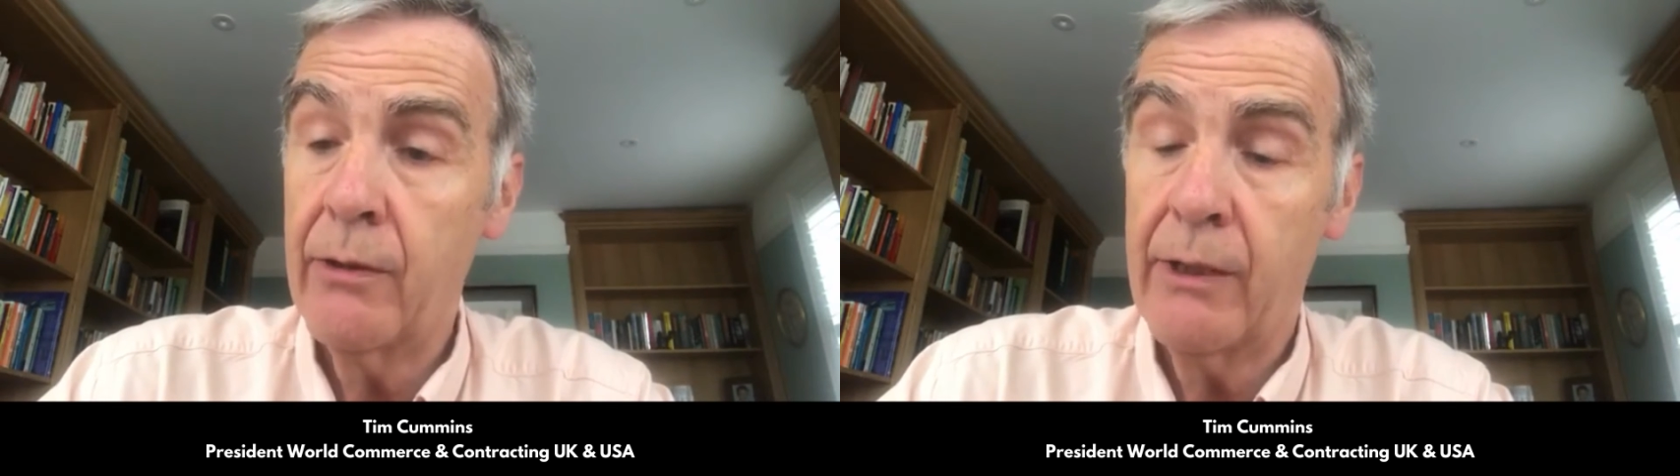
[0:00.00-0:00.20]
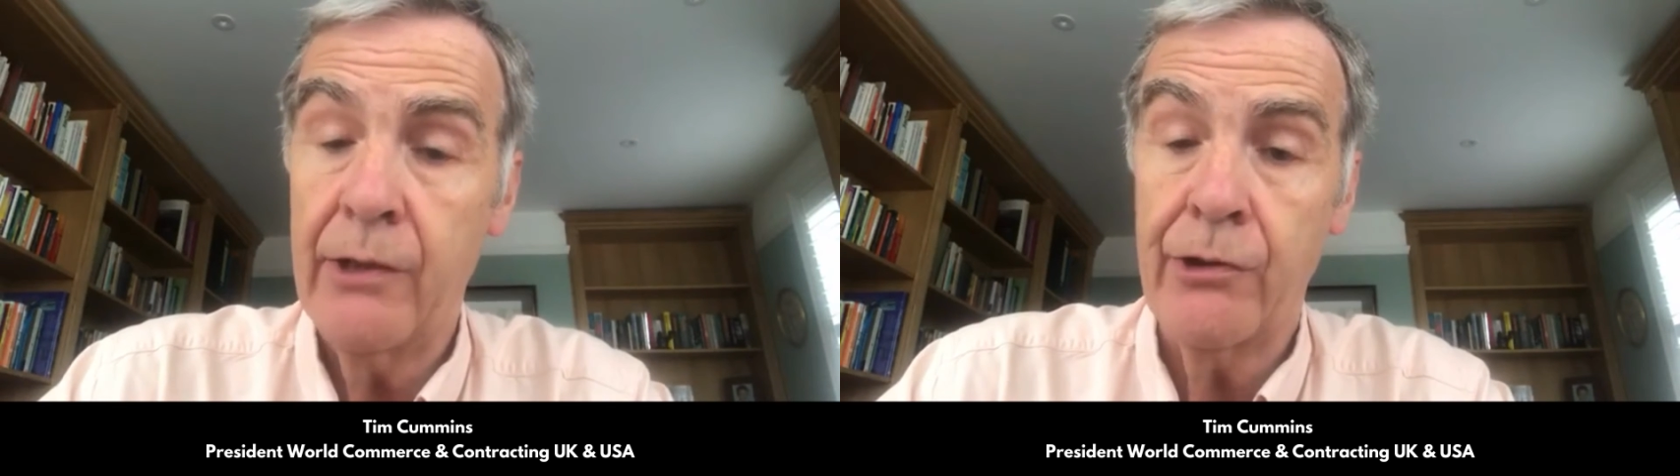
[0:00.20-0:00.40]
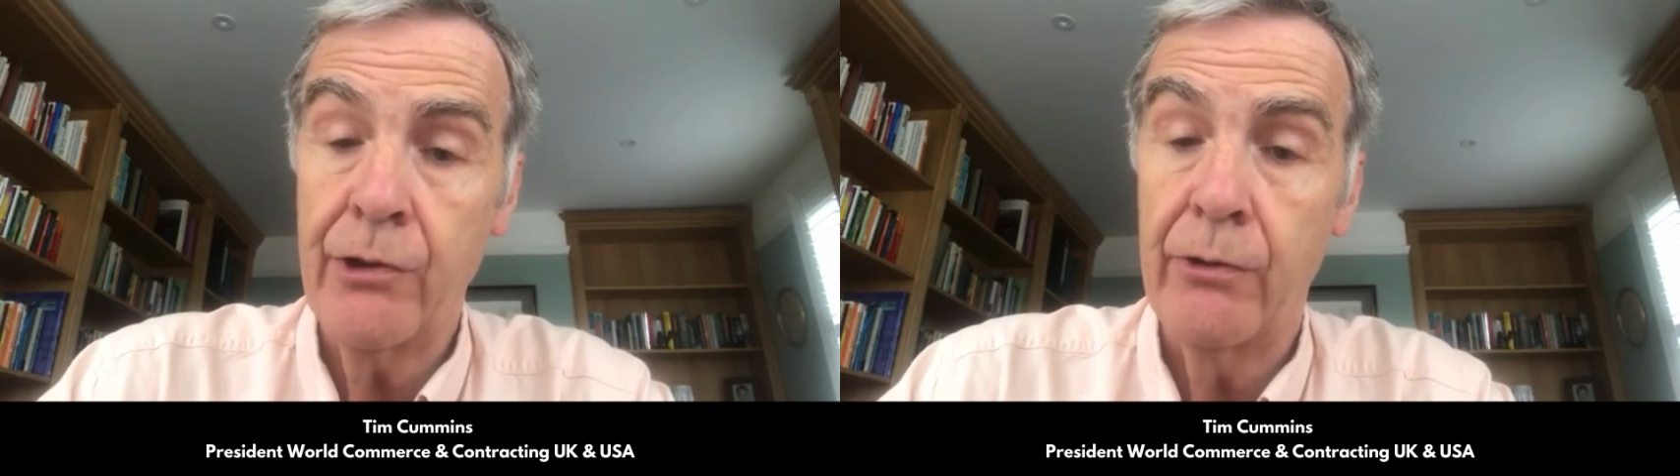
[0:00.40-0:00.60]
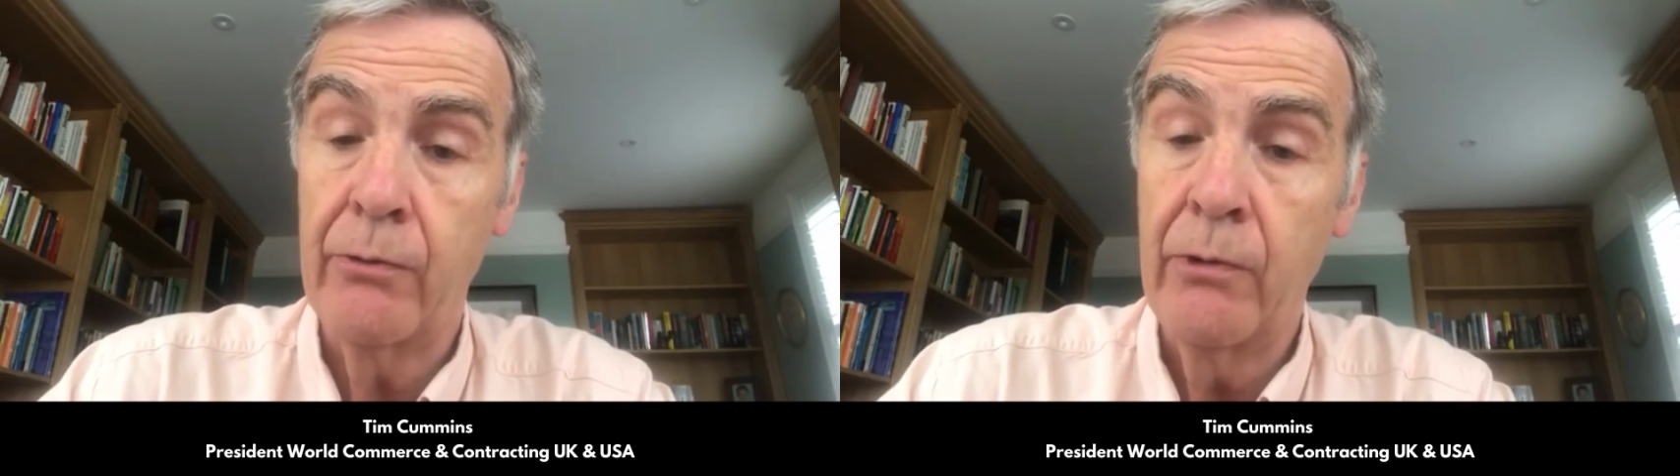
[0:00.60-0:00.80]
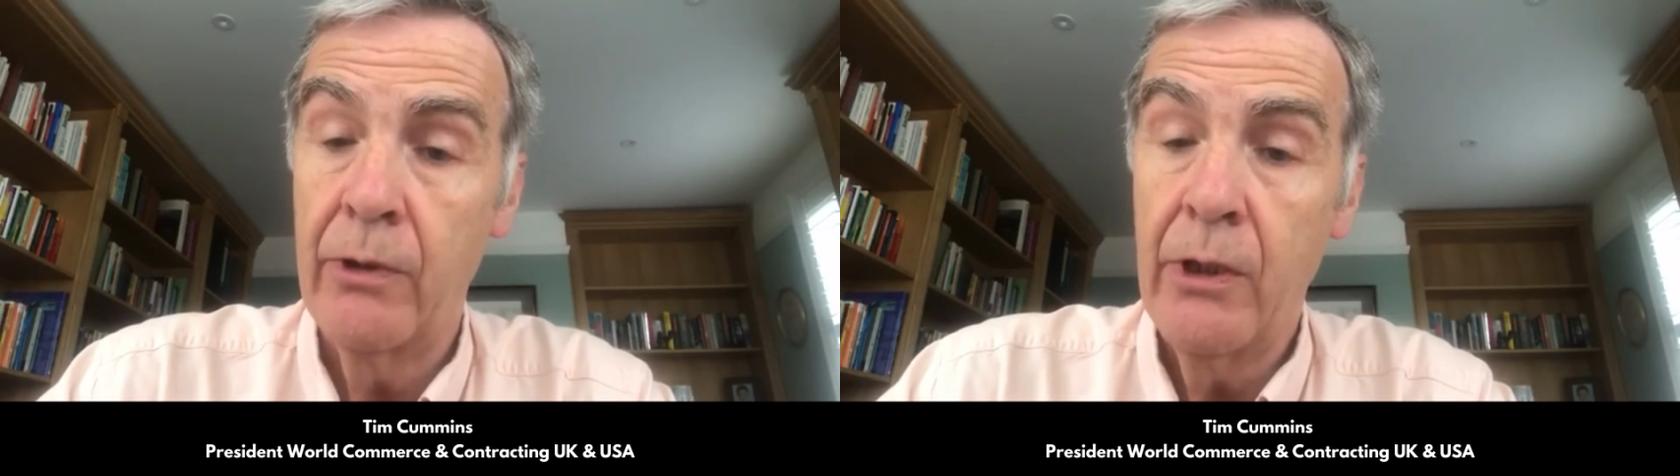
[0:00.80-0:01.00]
issue,
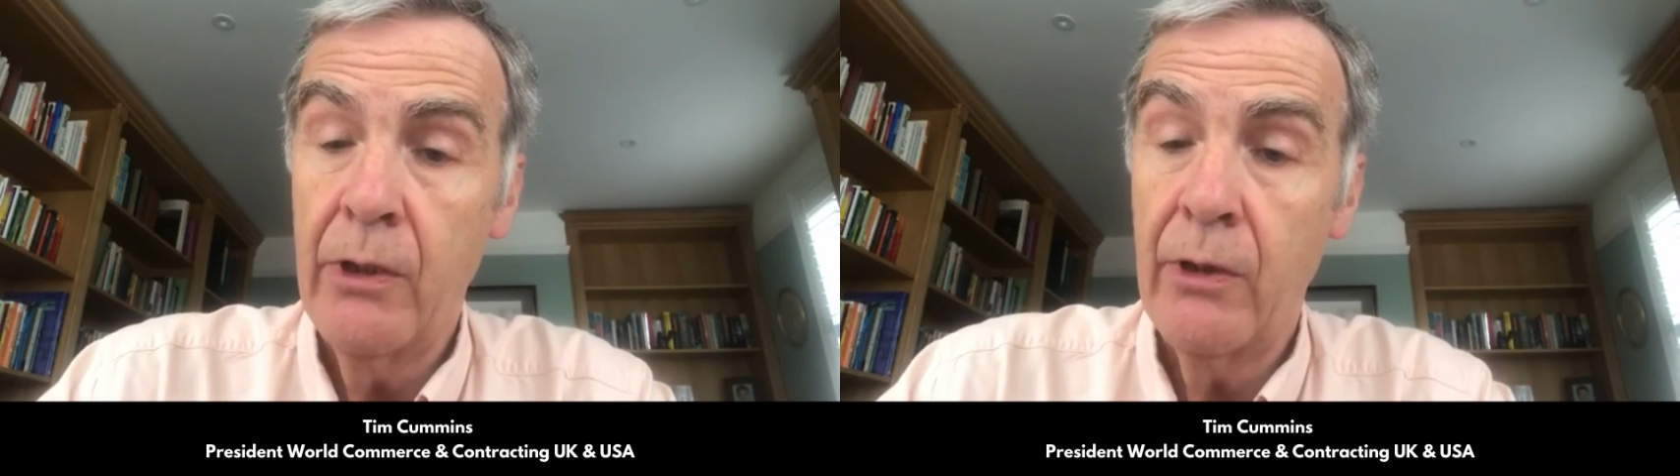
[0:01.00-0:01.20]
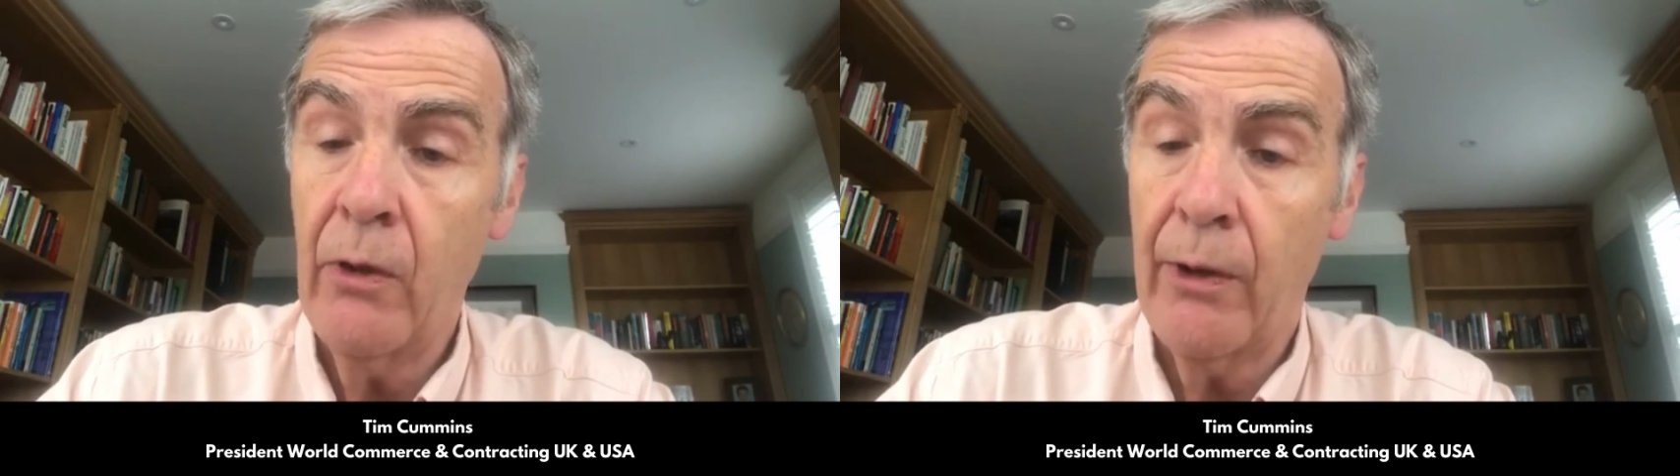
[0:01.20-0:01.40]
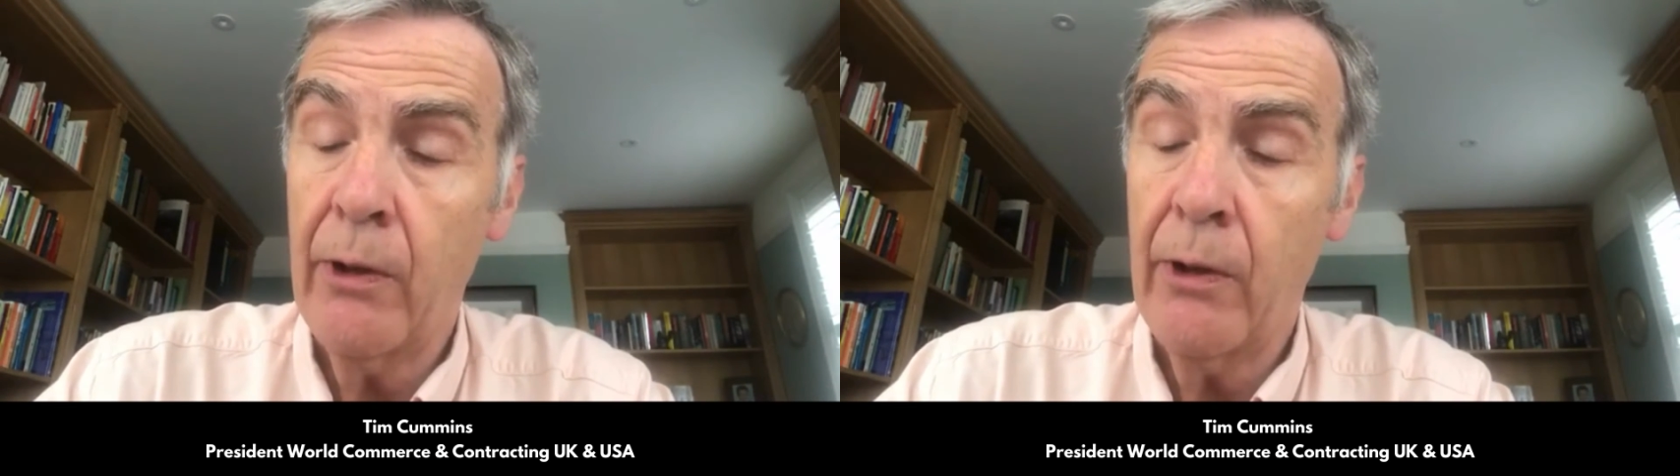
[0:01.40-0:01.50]
not